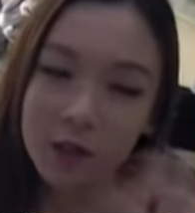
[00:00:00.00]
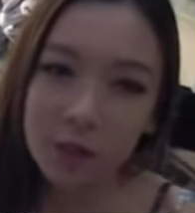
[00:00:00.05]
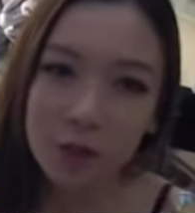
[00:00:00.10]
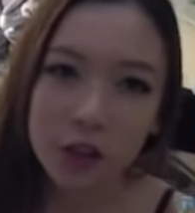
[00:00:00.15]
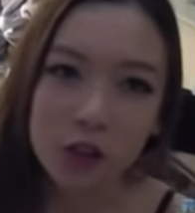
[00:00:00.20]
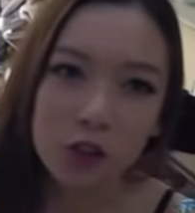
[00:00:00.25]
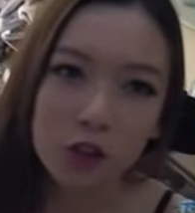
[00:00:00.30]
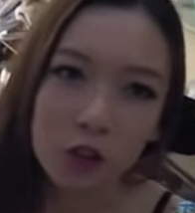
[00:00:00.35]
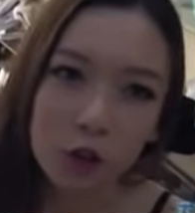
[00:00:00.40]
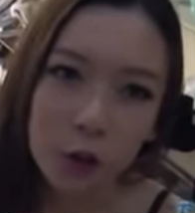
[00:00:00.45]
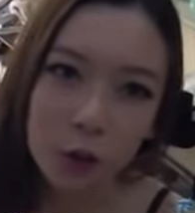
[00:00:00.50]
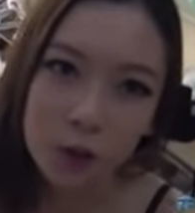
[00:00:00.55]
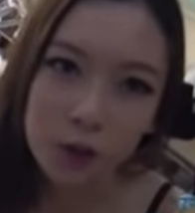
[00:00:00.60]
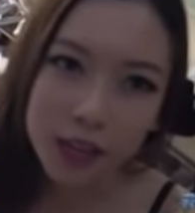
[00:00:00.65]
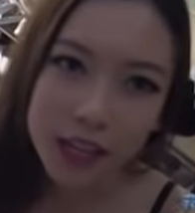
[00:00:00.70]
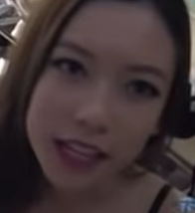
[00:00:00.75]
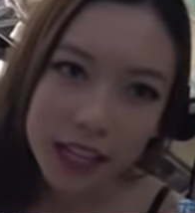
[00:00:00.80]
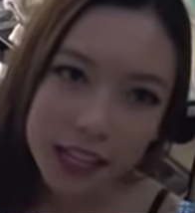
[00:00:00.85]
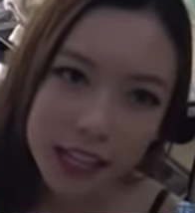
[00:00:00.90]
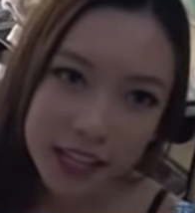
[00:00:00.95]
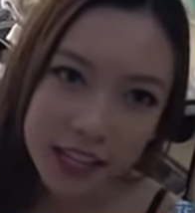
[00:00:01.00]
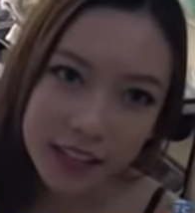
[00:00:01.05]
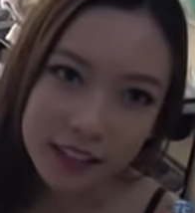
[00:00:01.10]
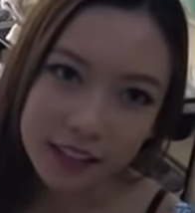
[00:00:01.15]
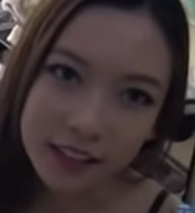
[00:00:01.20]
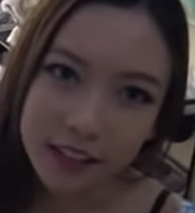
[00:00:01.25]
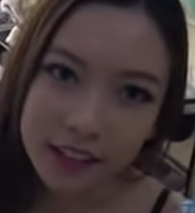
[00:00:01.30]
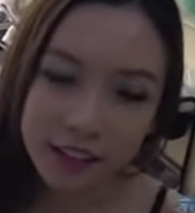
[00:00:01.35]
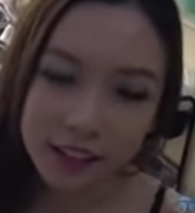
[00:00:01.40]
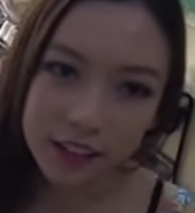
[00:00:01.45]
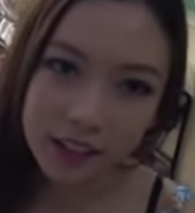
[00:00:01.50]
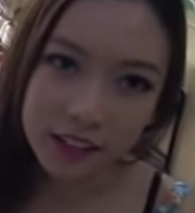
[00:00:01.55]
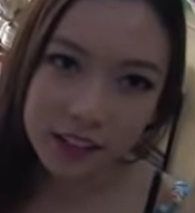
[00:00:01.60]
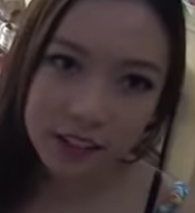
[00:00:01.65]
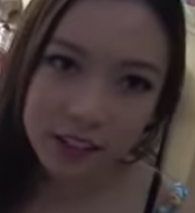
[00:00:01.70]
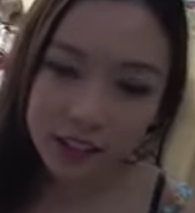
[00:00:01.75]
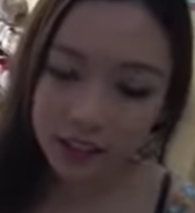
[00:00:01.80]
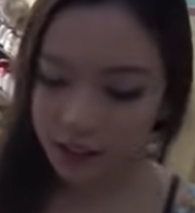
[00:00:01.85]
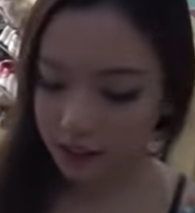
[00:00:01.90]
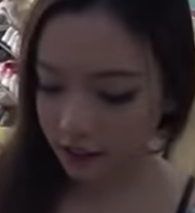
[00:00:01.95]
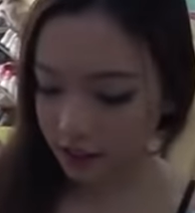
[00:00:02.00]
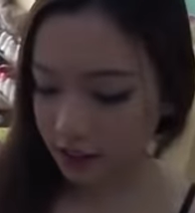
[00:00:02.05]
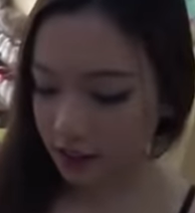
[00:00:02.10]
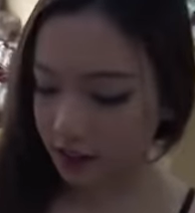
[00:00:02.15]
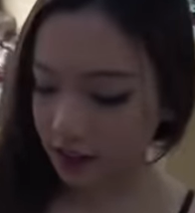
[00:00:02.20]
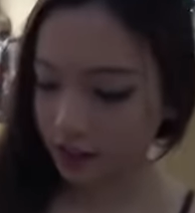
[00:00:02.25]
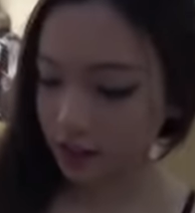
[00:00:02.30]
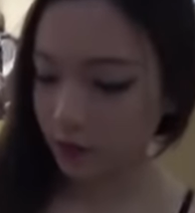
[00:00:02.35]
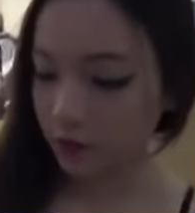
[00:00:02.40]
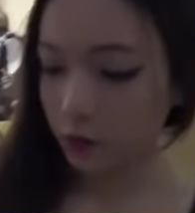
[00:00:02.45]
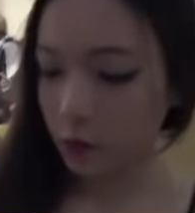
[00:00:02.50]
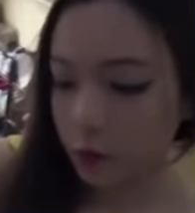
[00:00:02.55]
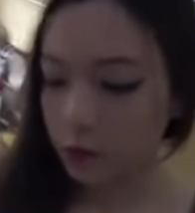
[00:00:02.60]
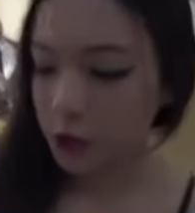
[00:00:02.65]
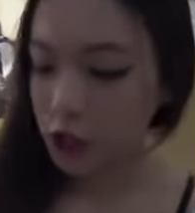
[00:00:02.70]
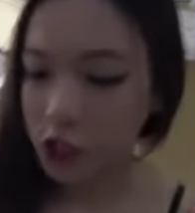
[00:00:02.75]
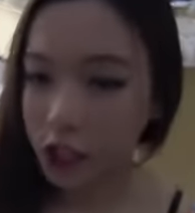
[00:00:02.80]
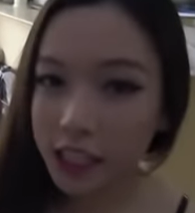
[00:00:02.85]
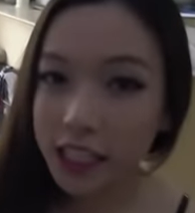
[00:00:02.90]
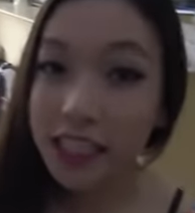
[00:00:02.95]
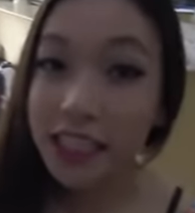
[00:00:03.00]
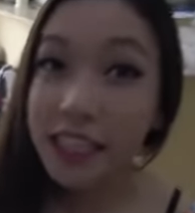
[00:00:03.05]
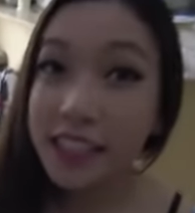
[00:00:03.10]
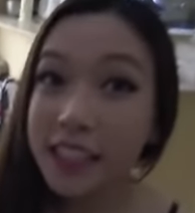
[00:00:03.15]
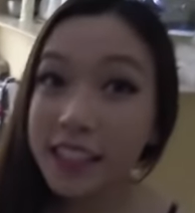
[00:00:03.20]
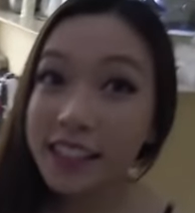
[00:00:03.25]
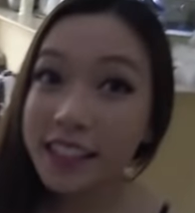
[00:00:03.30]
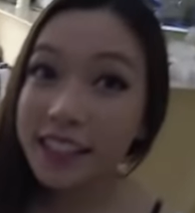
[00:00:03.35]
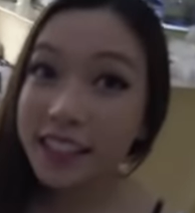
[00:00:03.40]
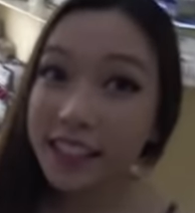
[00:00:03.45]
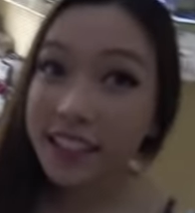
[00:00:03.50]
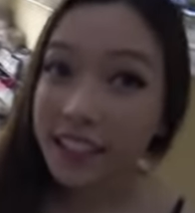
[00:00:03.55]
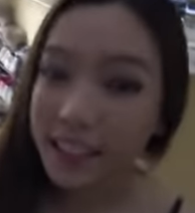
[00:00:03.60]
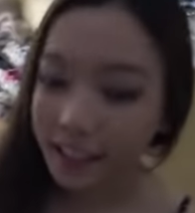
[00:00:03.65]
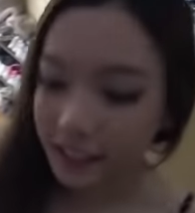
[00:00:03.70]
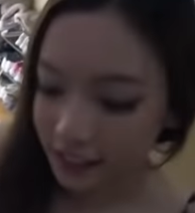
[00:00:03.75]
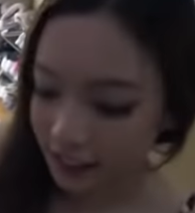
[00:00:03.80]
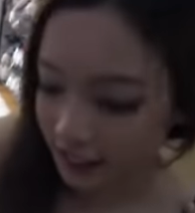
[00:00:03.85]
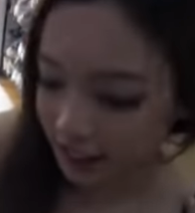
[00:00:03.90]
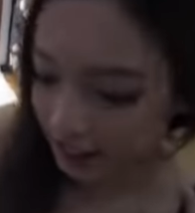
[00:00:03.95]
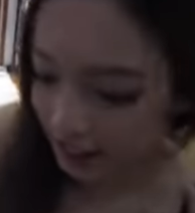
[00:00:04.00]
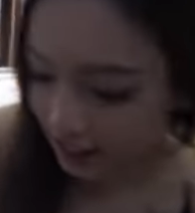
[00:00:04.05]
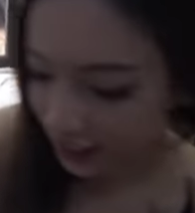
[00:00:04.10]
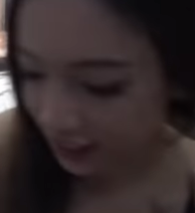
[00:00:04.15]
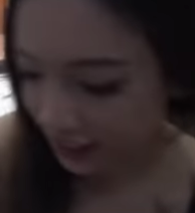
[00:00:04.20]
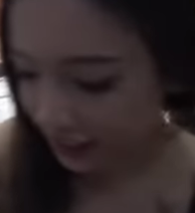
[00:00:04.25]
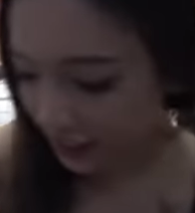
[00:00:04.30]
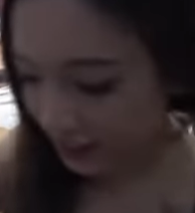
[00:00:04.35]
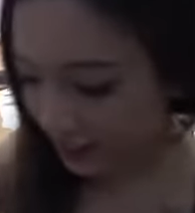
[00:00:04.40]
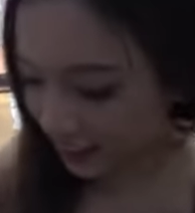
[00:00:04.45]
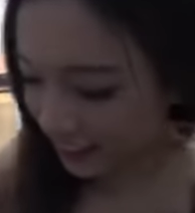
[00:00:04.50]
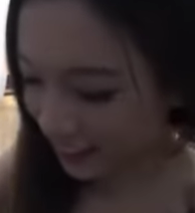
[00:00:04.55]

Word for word: Mushrooms, eggs, onions, and there's kind of like vermicelli in it. Okay, I want to eat now.